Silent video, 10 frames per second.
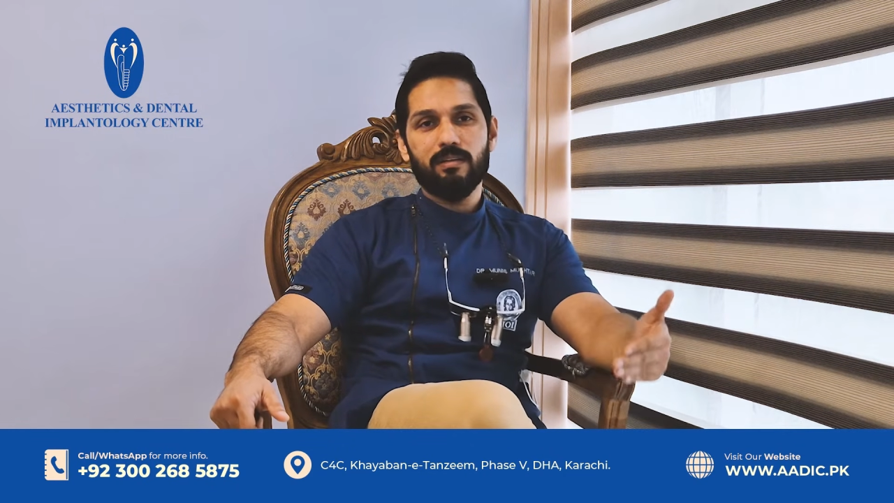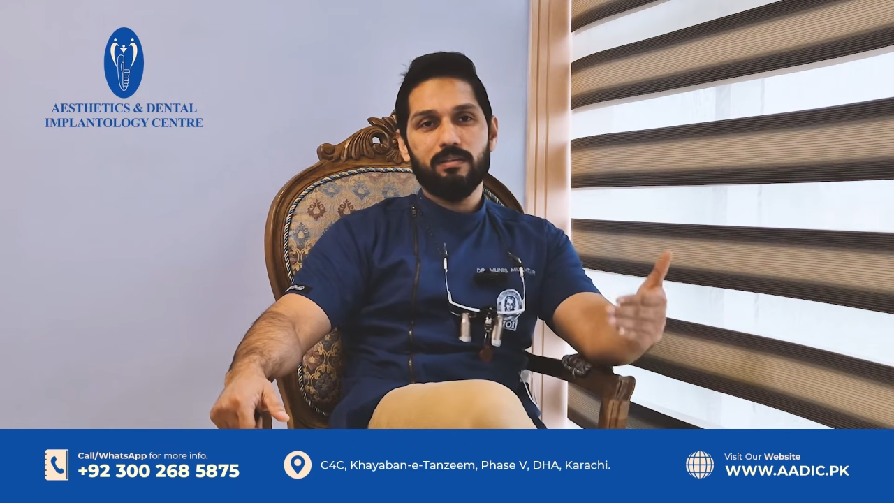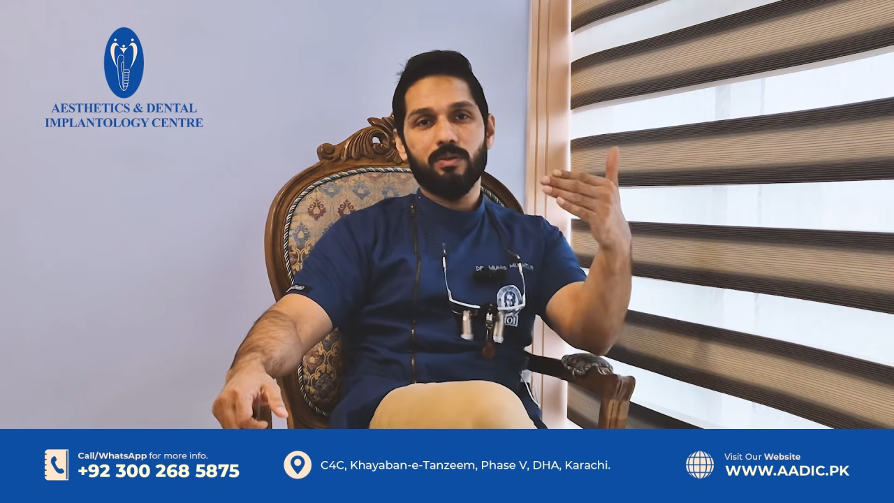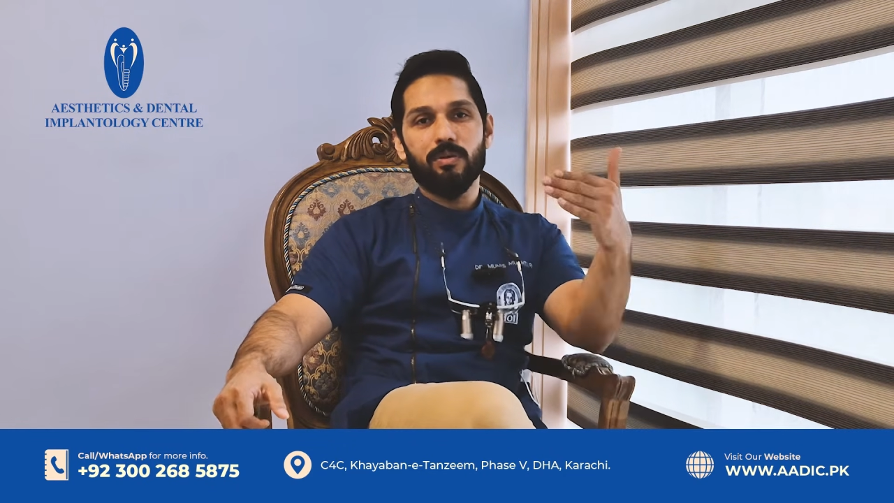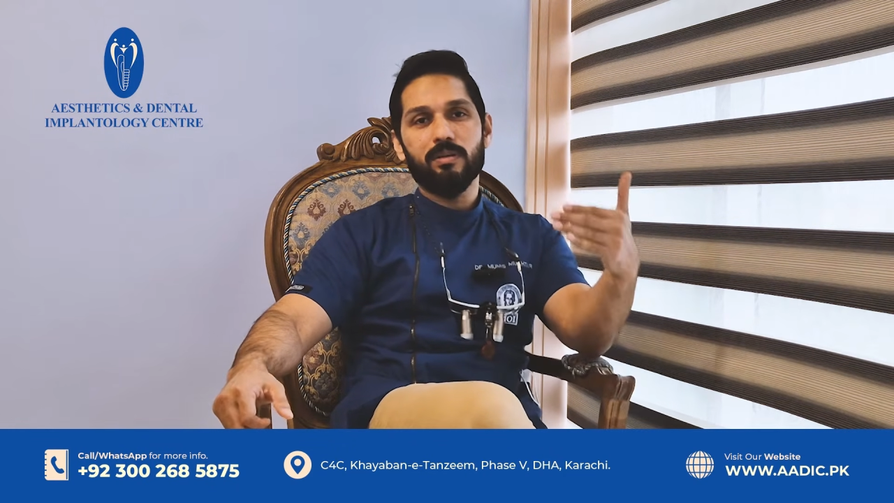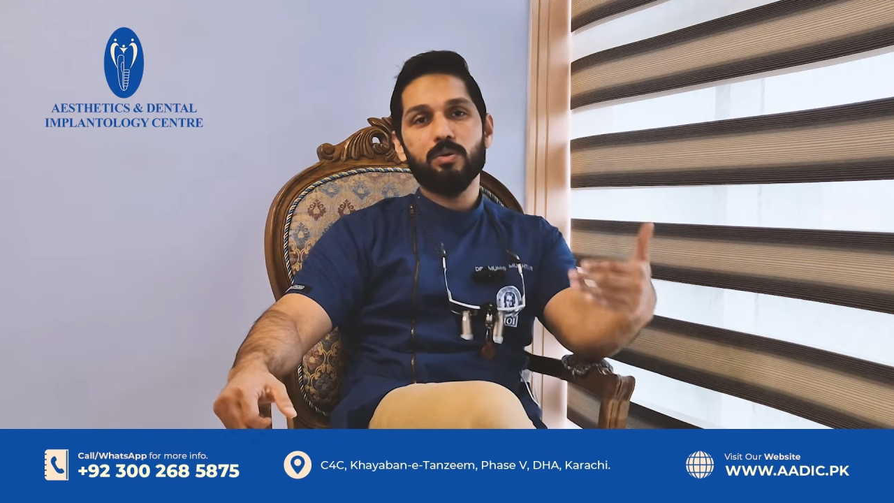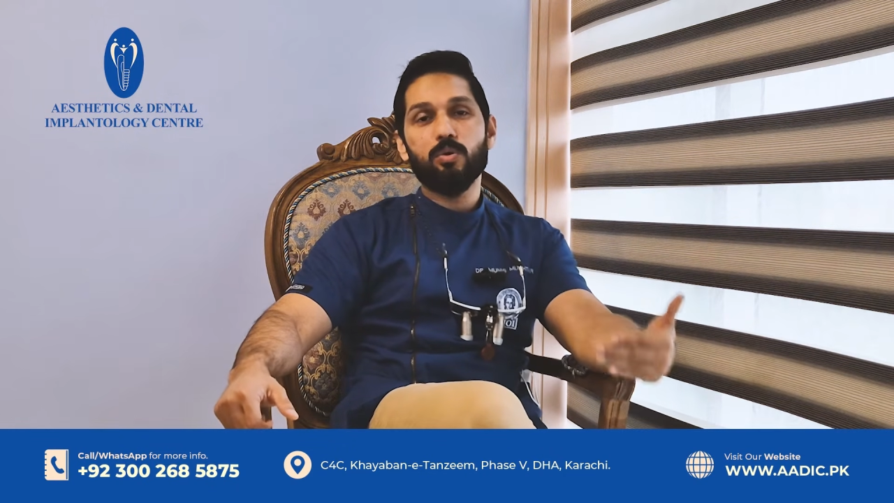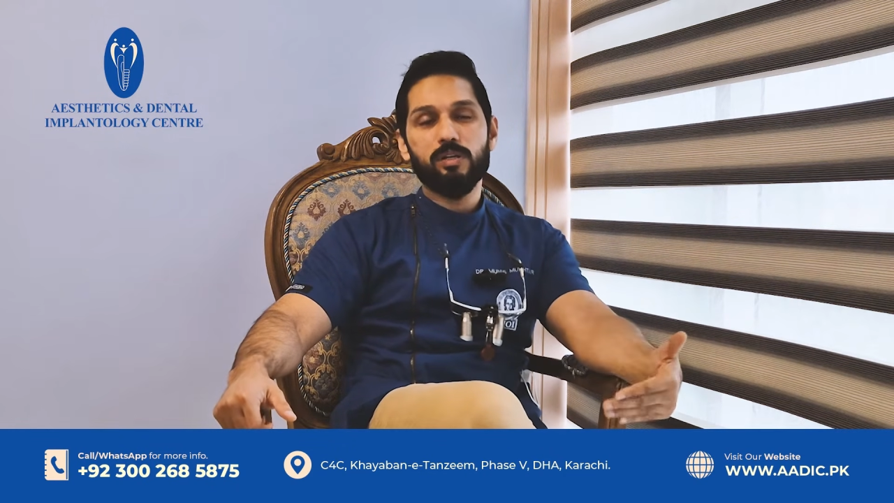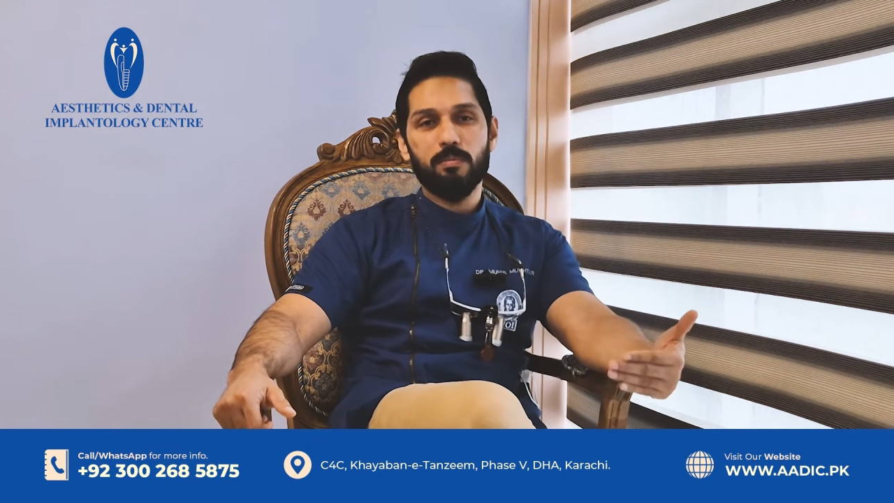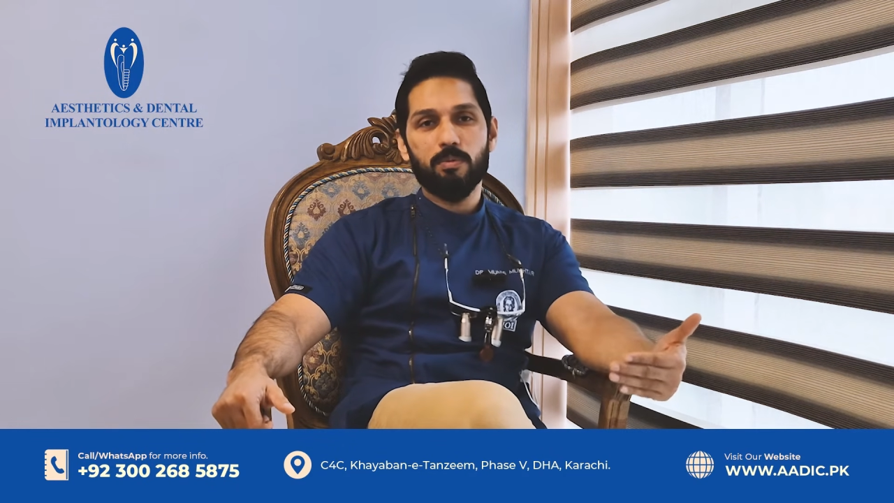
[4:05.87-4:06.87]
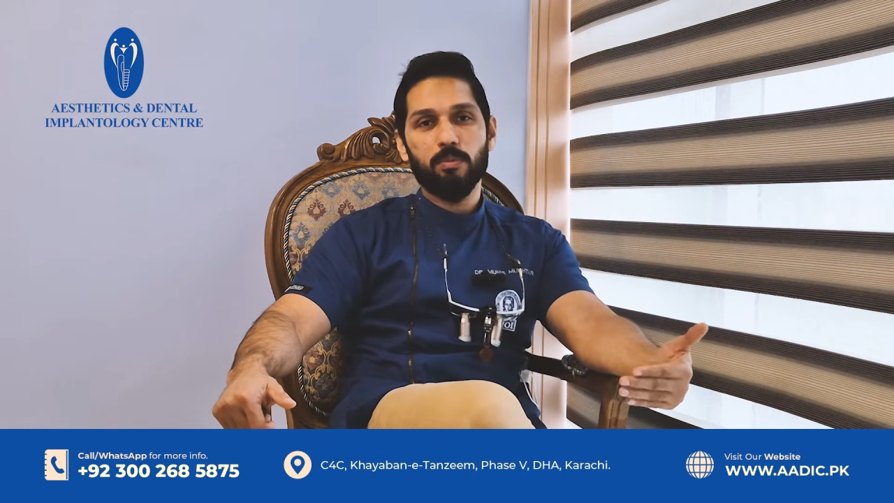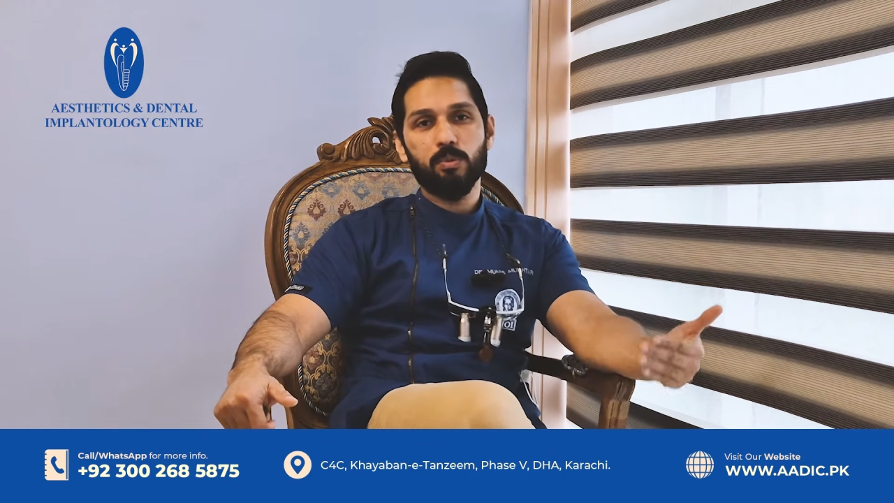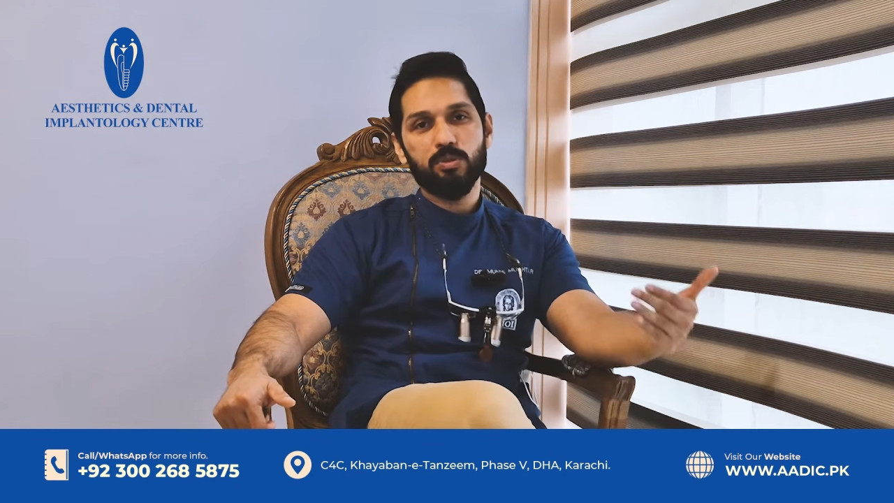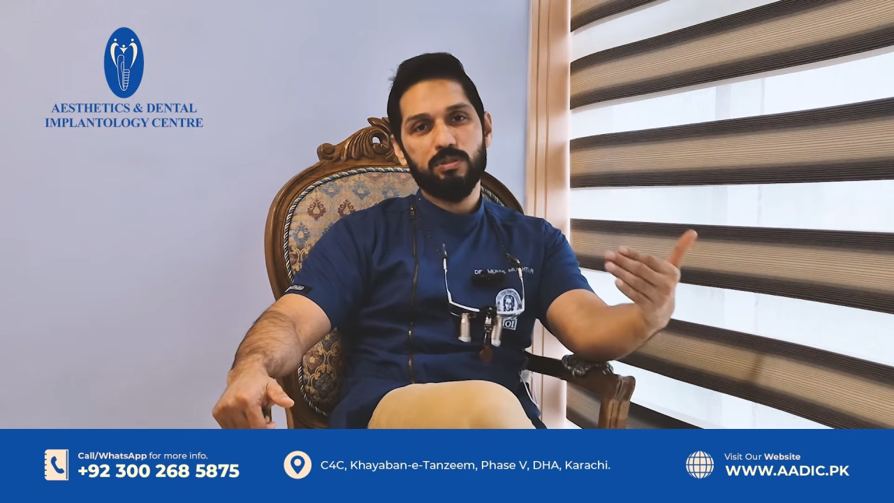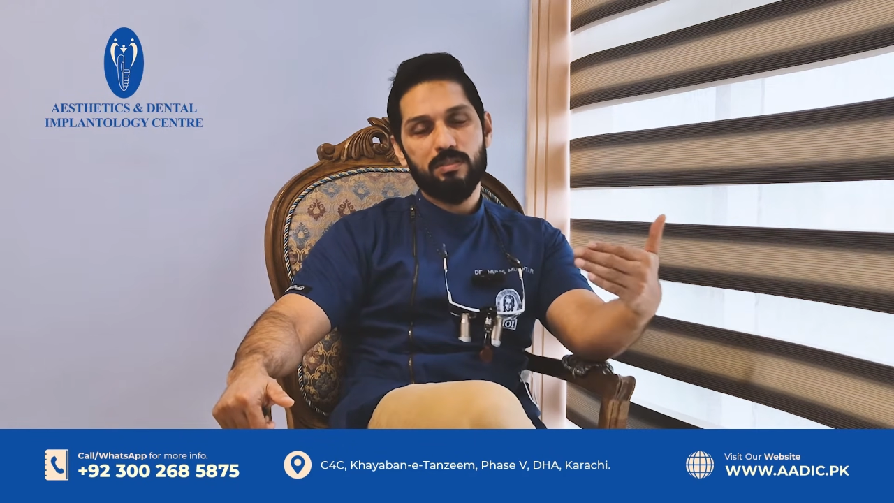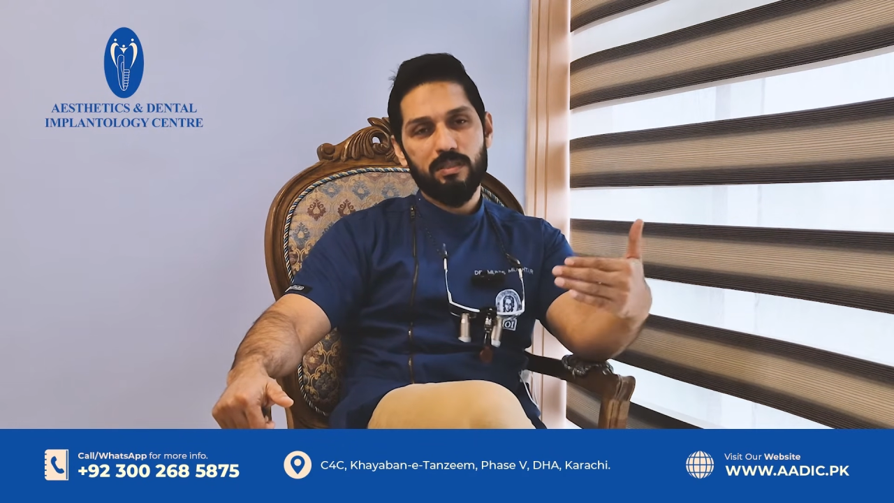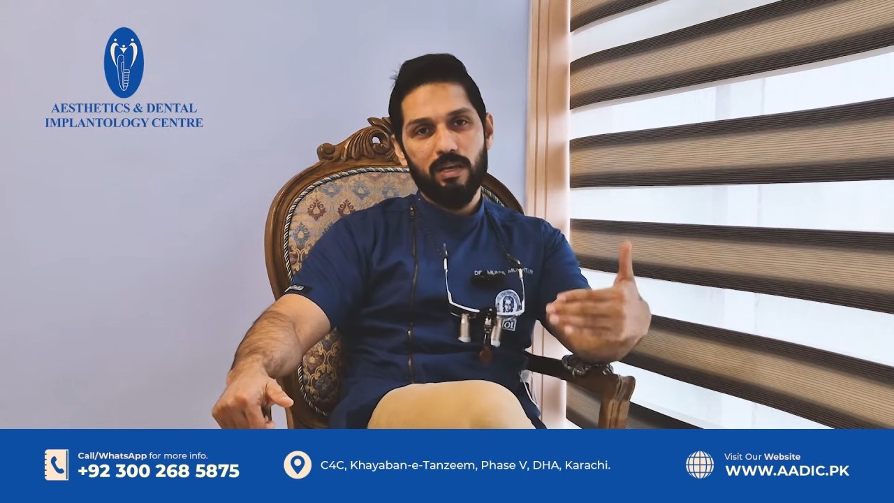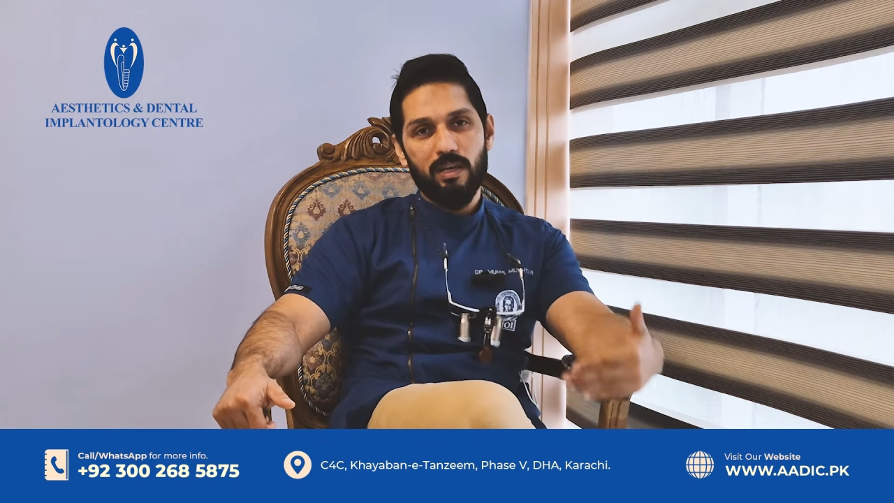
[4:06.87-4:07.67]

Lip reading: or golden proportions